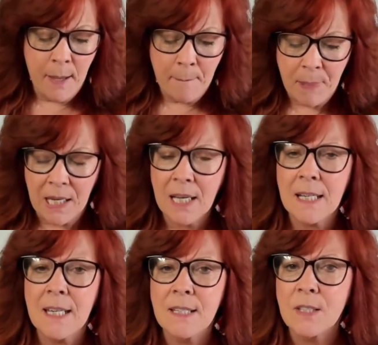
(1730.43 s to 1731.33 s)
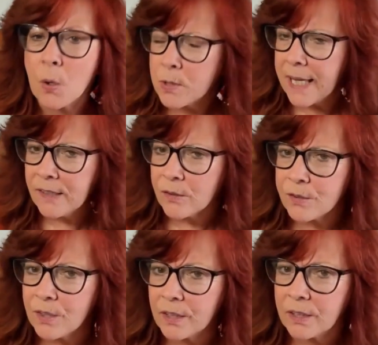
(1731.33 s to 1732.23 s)
because those handles
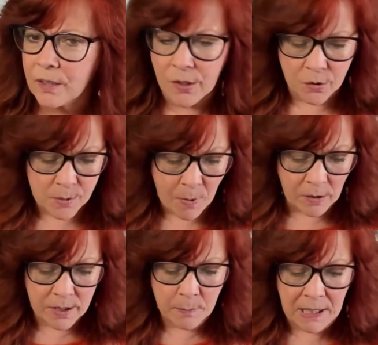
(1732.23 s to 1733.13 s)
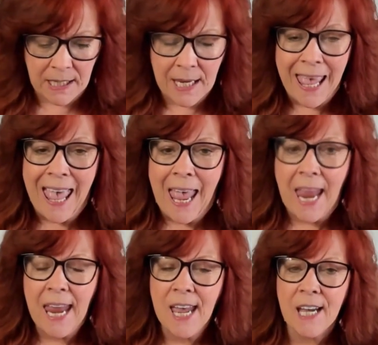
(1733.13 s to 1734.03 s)
looked a little small to me,
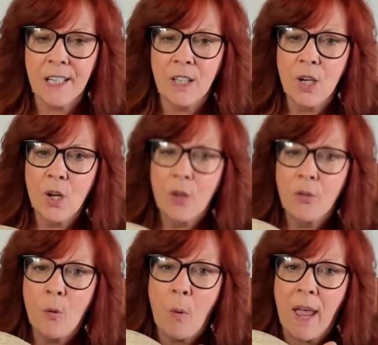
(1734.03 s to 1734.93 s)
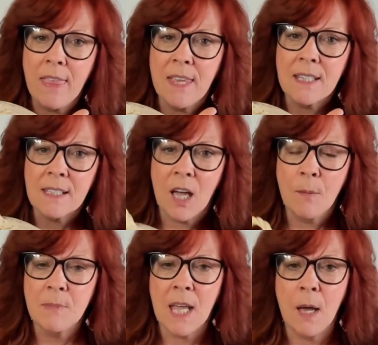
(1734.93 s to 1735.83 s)
and the way this
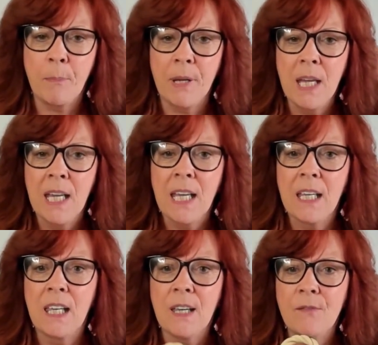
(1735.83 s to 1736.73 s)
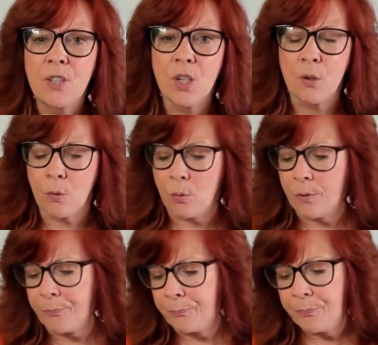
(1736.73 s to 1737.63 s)
comes up, it gives you
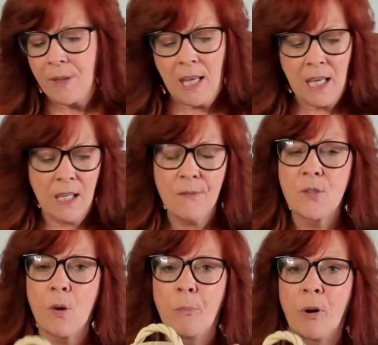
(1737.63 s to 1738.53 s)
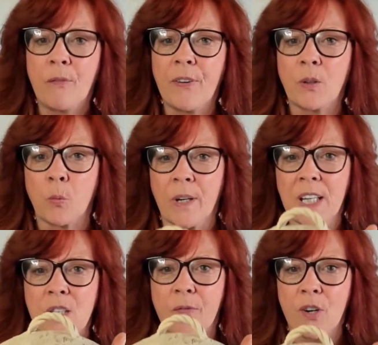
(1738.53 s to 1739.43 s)
a perfect
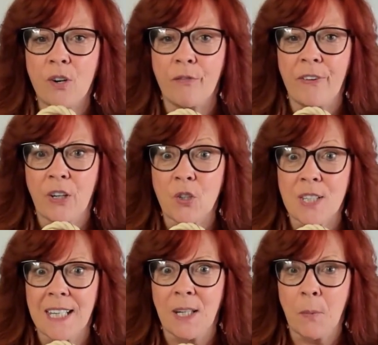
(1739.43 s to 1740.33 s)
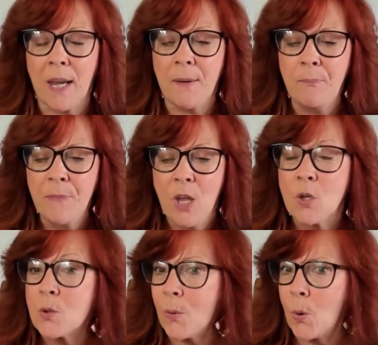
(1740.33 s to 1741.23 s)
ridge for your fingers anyway.
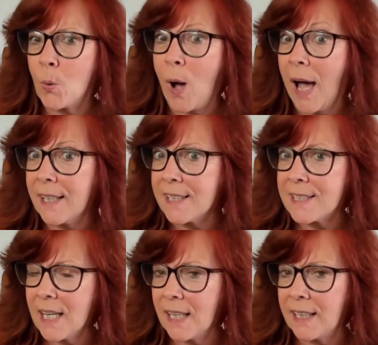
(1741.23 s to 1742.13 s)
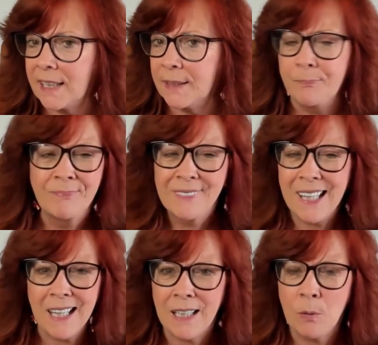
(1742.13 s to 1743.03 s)
So I decided,
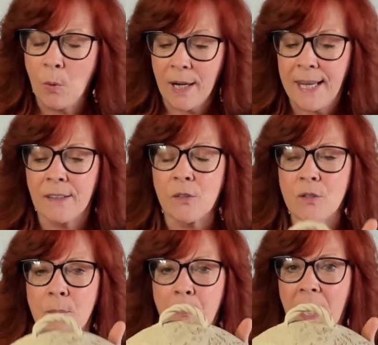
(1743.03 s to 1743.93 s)
I didn't want handles, but I